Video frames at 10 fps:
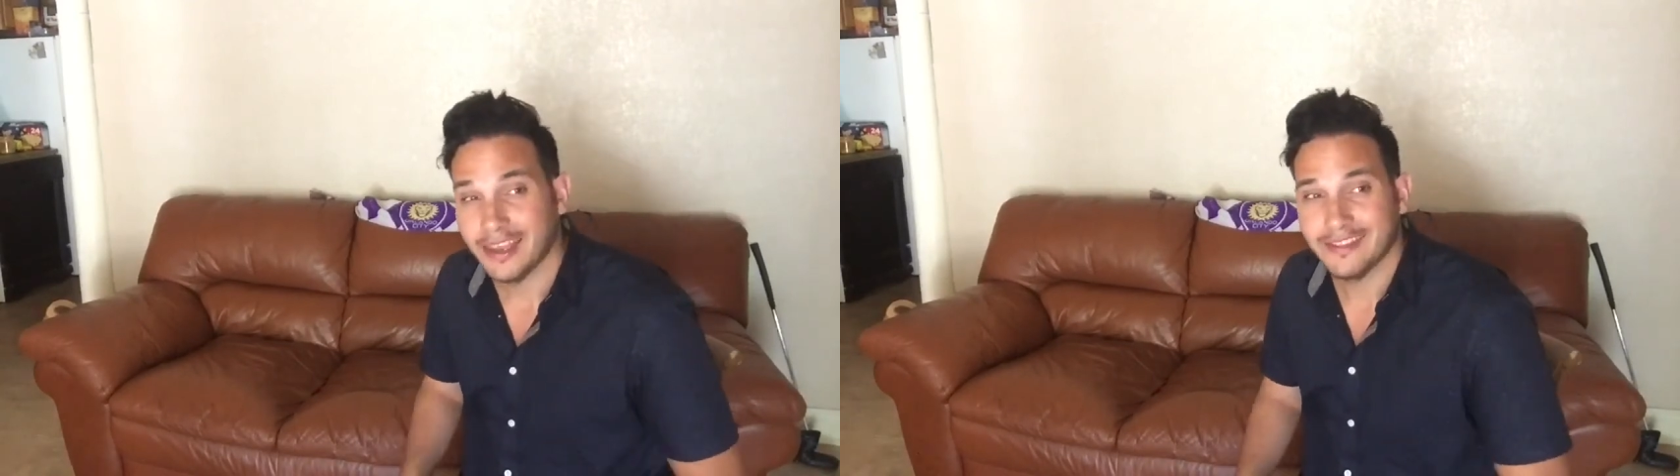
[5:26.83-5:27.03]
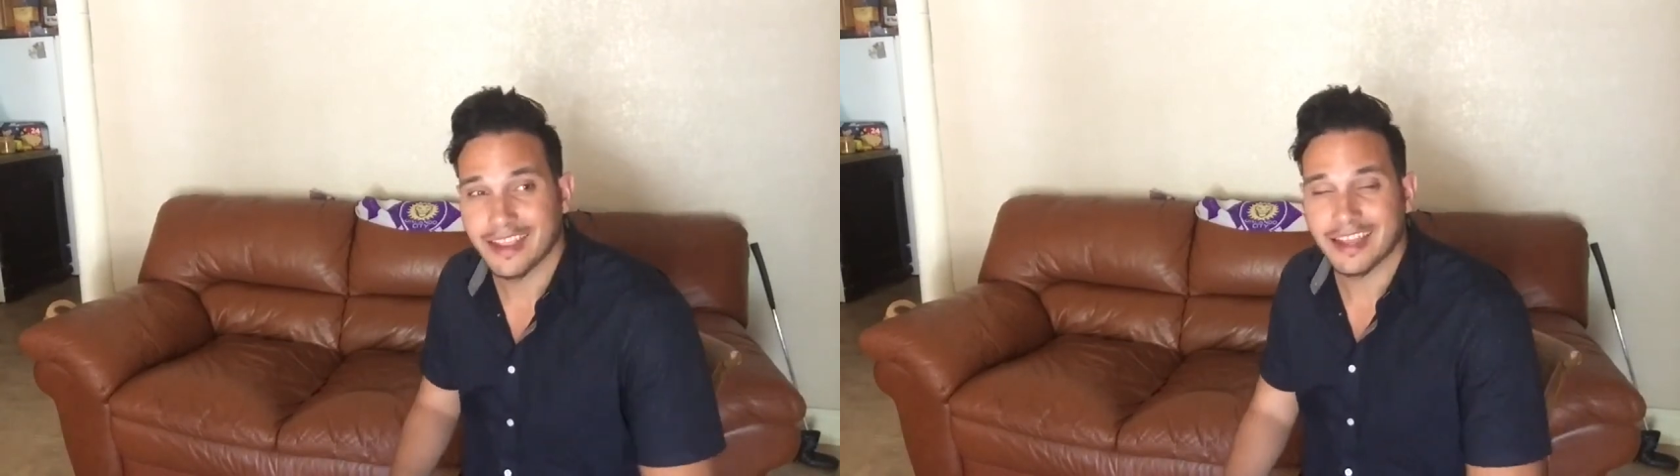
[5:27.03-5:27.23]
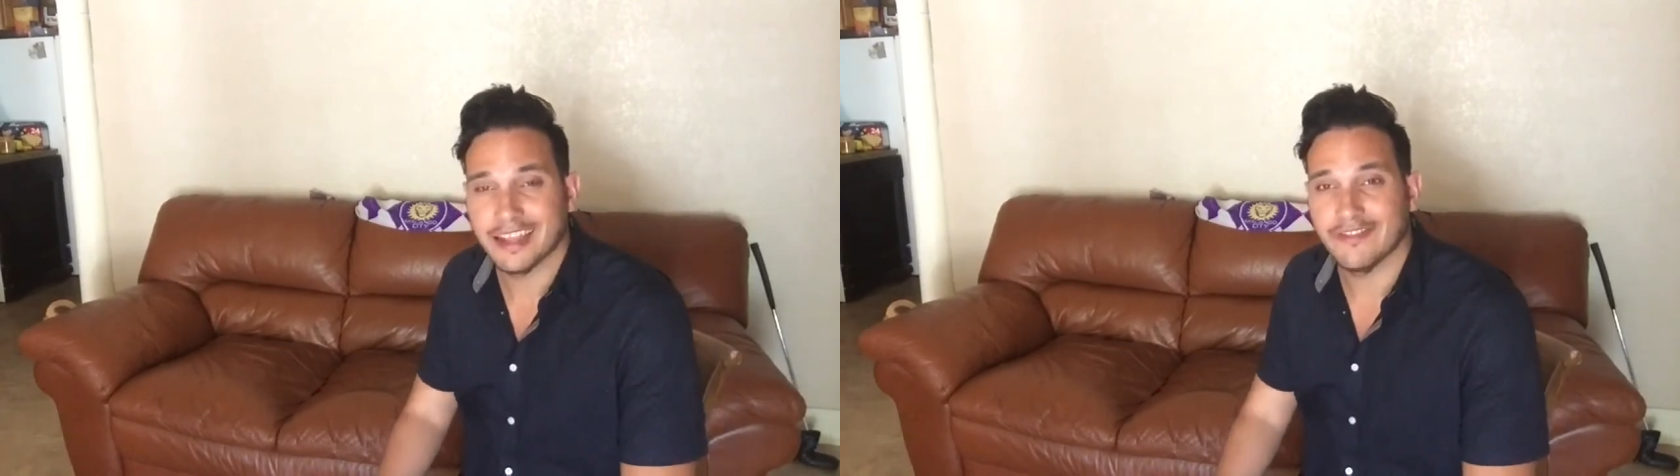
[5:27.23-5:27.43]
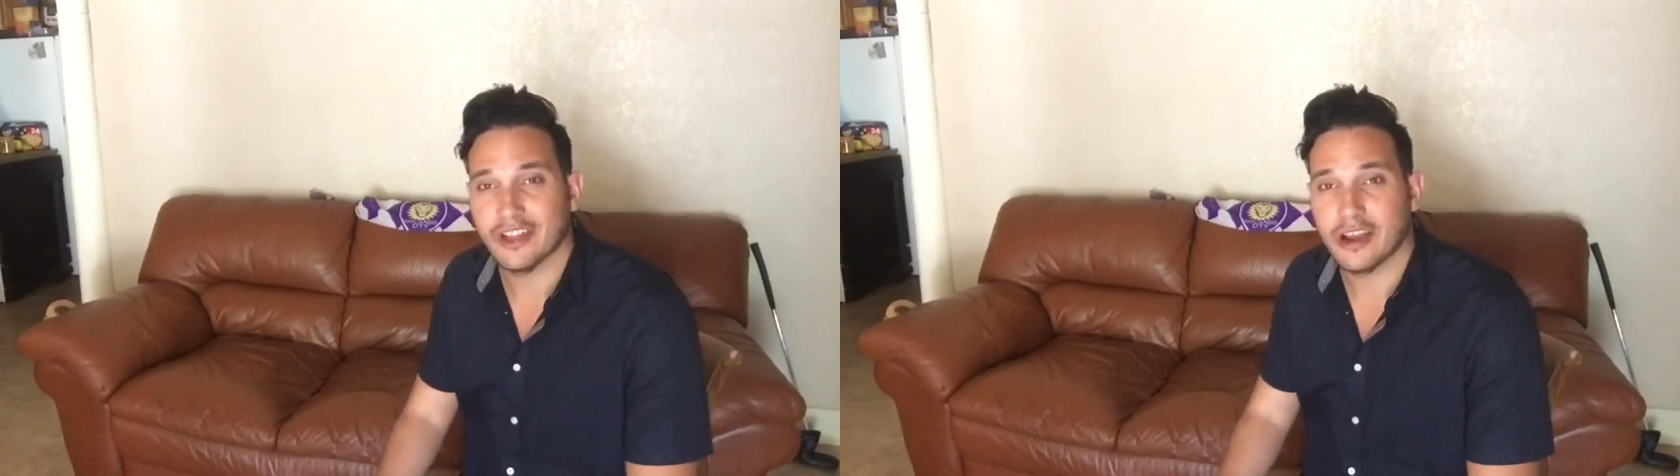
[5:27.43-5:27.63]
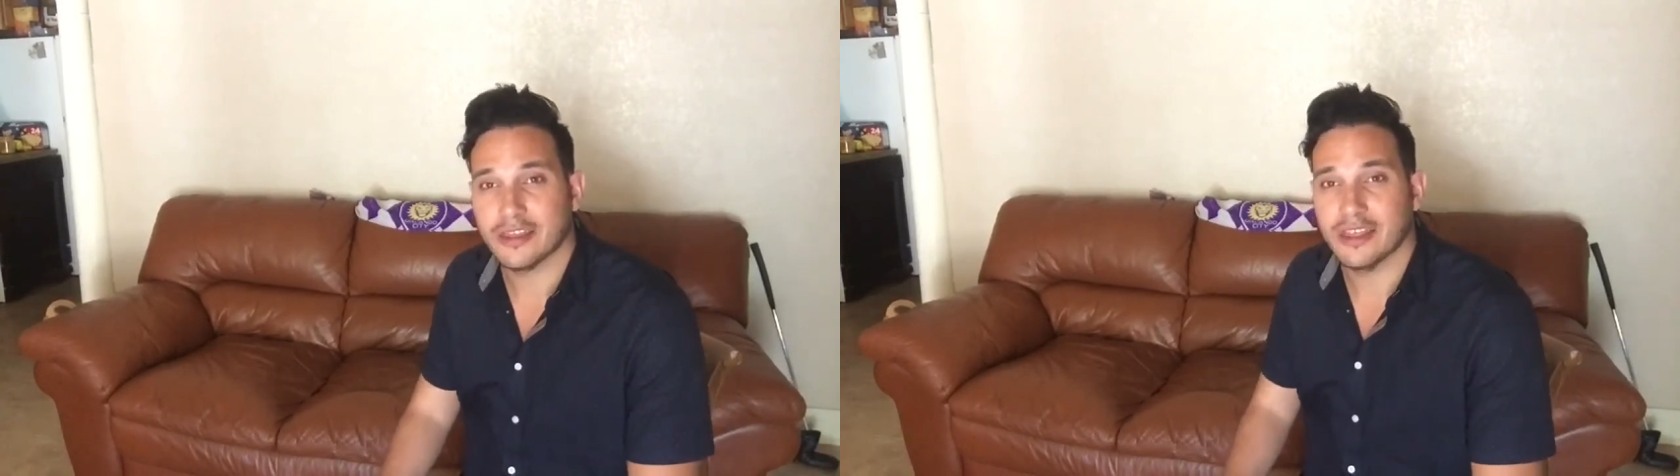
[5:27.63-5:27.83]
daily
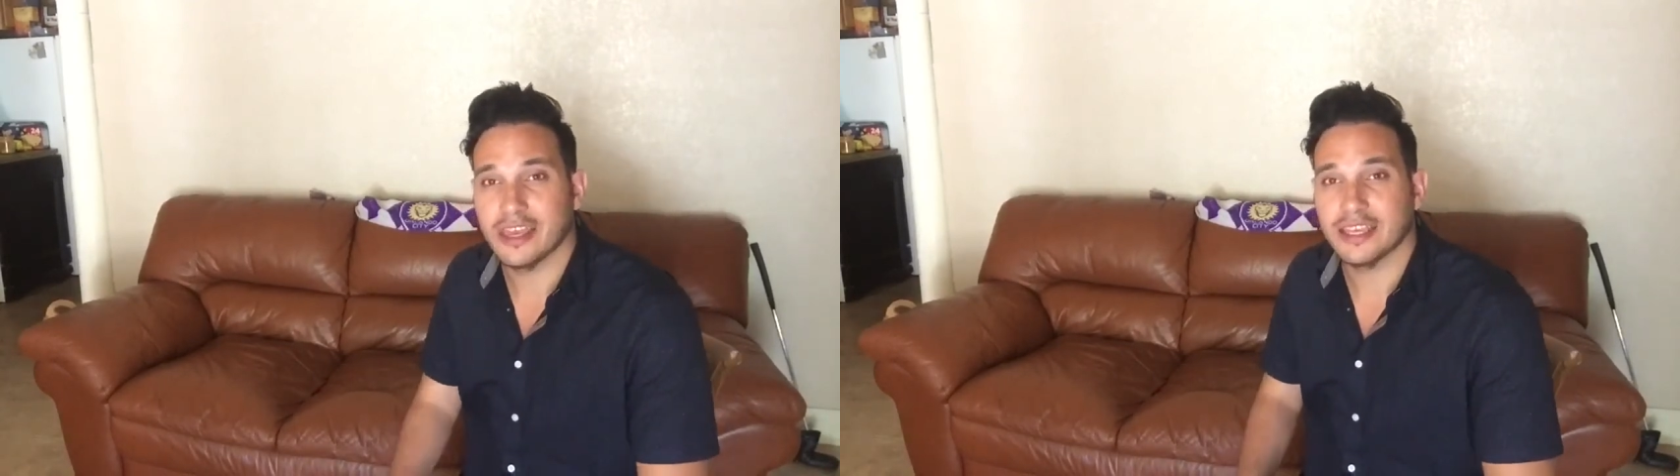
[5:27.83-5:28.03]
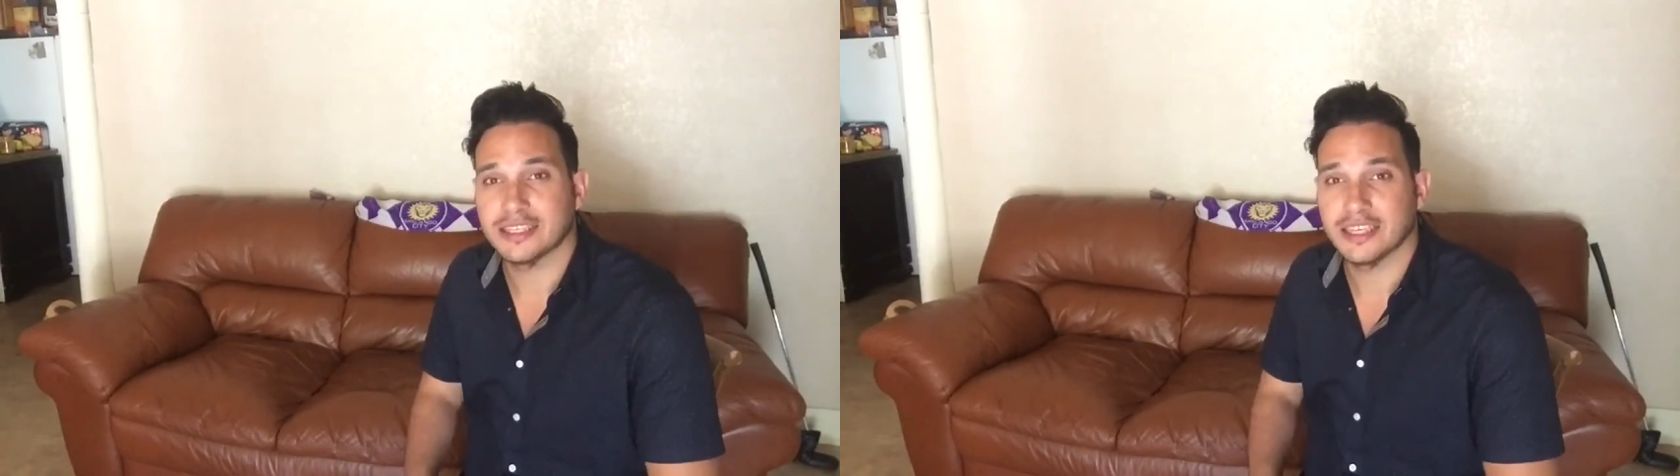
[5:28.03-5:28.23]
vlog things.